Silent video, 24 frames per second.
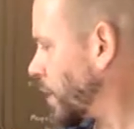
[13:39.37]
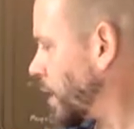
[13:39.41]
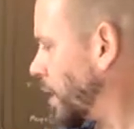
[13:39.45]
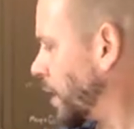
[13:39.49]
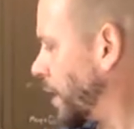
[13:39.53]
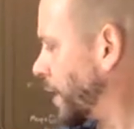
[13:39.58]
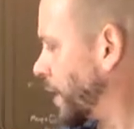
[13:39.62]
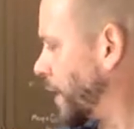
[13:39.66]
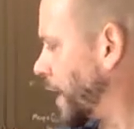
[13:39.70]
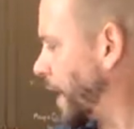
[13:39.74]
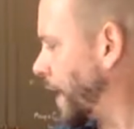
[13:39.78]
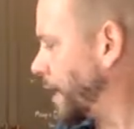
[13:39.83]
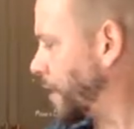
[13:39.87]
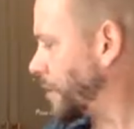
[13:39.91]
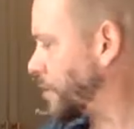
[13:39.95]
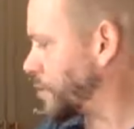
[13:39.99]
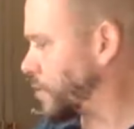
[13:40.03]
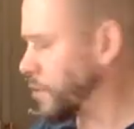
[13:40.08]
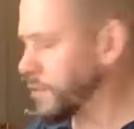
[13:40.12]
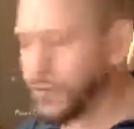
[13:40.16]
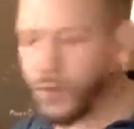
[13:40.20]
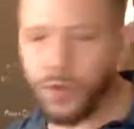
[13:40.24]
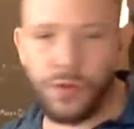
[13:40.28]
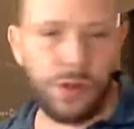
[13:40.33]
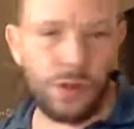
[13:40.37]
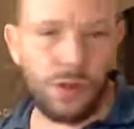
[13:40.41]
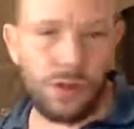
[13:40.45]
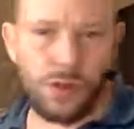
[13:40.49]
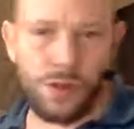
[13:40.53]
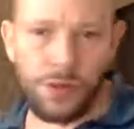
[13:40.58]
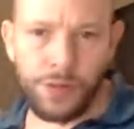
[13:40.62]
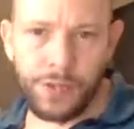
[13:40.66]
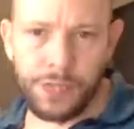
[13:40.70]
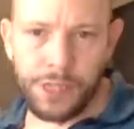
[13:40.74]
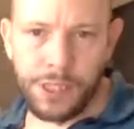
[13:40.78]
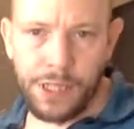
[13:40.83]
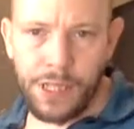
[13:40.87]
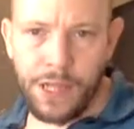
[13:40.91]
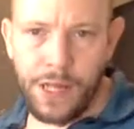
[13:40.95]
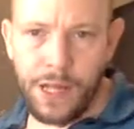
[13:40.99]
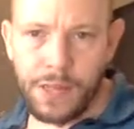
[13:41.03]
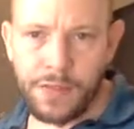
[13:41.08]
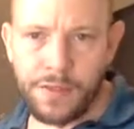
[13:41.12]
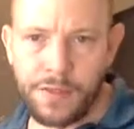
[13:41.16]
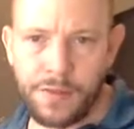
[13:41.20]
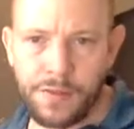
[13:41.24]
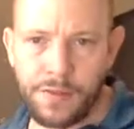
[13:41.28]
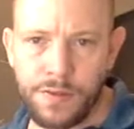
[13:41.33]
again, in terms of controlling the
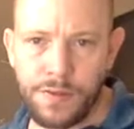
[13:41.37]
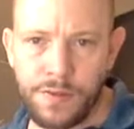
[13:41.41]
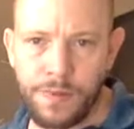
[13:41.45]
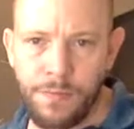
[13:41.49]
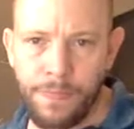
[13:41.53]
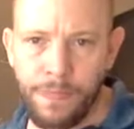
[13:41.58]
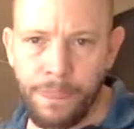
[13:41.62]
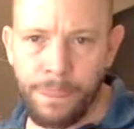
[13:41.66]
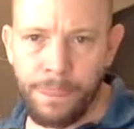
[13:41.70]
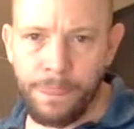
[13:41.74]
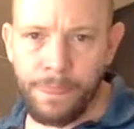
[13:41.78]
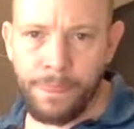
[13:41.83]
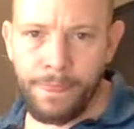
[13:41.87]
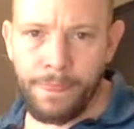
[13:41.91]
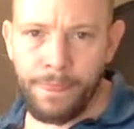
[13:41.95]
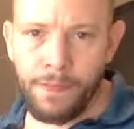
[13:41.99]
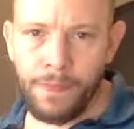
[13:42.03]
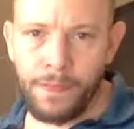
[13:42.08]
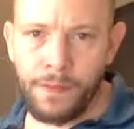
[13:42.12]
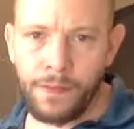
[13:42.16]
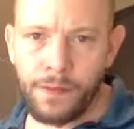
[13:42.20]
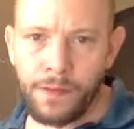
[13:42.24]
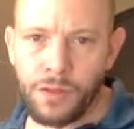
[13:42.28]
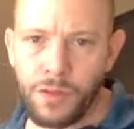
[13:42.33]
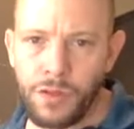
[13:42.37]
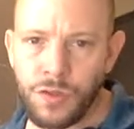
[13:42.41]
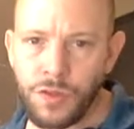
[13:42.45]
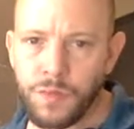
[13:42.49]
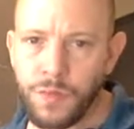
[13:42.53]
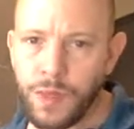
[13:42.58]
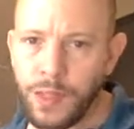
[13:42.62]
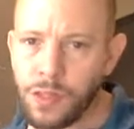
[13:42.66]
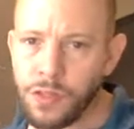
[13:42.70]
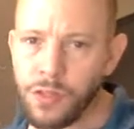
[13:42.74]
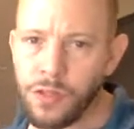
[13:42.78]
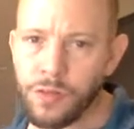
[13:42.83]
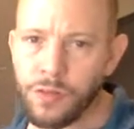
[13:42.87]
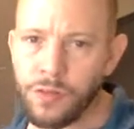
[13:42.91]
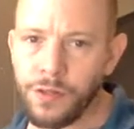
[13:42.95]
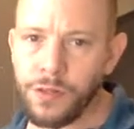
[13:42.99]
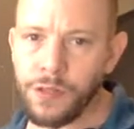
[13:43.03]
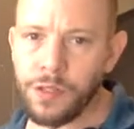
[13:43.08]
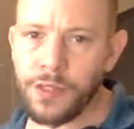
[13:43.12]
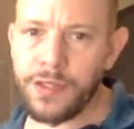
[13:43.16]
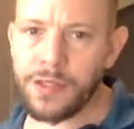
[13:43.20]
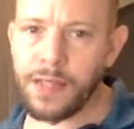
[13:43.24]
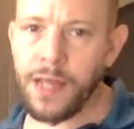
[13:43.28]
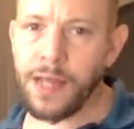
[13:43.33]
axes, just make sure
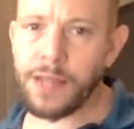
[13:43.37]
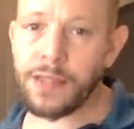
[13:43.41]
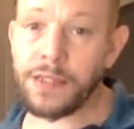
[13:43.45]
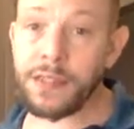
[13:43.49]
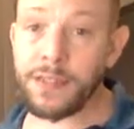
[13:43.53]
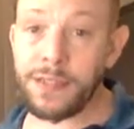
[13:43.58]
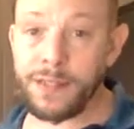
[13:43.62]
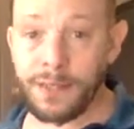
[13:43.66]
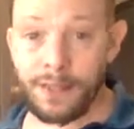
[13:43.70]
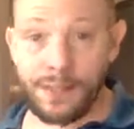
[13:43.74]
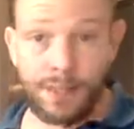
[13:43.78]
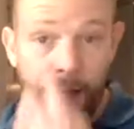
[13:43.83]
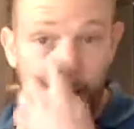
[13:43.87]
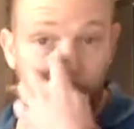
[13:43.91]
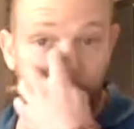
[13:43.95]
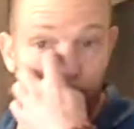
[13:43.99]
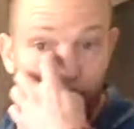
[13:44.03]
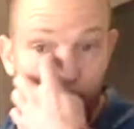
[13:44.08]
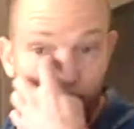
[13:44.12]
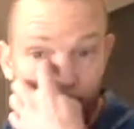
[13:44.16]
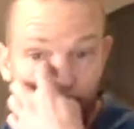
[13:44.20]
that these axes stay